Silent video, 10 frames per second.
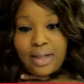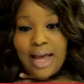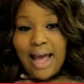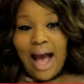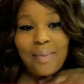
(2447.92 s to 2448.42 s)

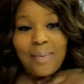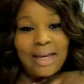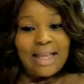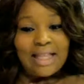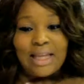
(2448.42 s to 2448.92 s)
I
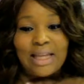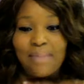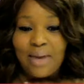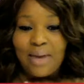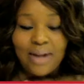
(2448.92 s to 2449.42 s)
mean, to
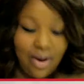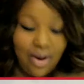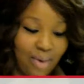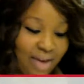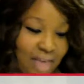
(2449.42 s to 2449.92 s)
me, when I
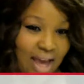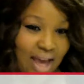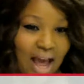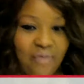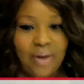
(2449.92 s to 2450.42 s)
read that,
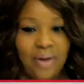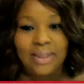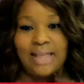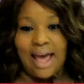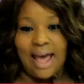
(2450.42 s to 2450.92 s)
I felt
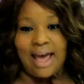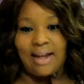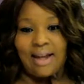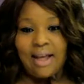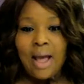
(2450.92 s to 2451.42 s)
sad
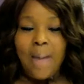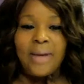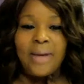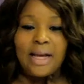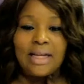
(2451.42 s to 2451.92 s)

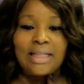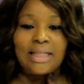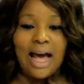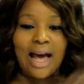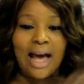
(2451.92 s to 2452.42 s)
because
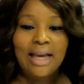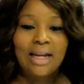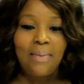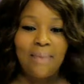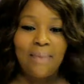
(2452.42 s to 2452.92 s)
I can
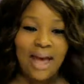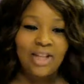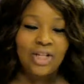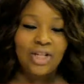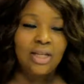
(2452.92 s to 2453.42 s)

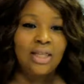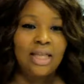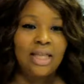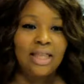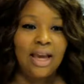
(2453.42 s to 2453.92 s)
imagine
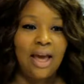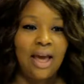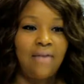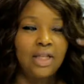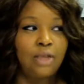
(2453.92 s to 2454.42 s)
that they
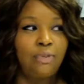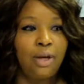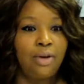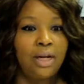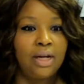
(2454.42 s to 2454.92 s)
have
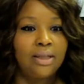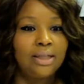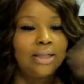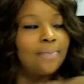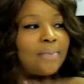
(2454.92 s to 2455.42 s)

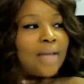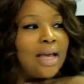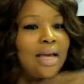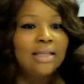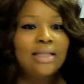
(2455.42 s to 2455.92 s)
experienced
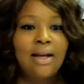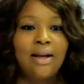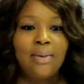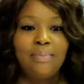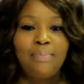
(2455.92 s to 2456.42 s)

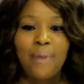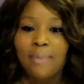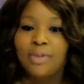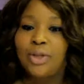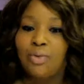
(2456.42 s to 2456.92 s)
some
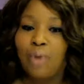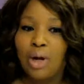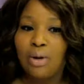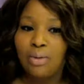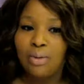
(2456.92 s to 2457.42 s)
bumps in the
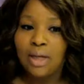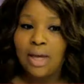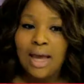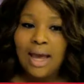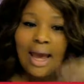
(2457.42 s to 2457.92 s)
road,
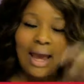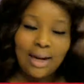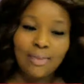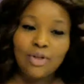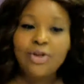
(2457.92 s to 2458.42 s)
and
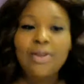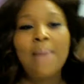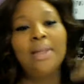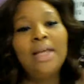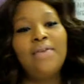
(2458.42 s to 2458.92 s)
I'm sure they
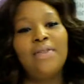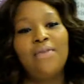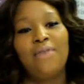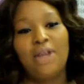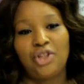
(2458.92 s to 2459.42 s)
believe in their
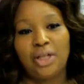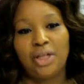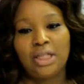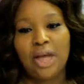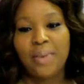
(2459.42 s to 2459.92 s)
vision.
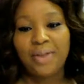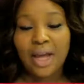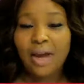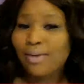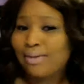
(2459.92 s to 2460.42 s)
So, but
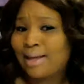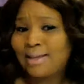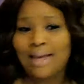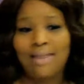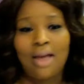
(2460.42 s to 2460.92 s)
they
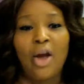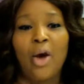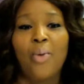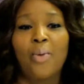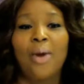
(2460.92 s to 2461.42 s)
say they
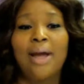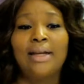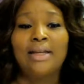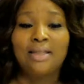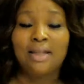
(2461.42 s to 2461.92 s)
are ready to give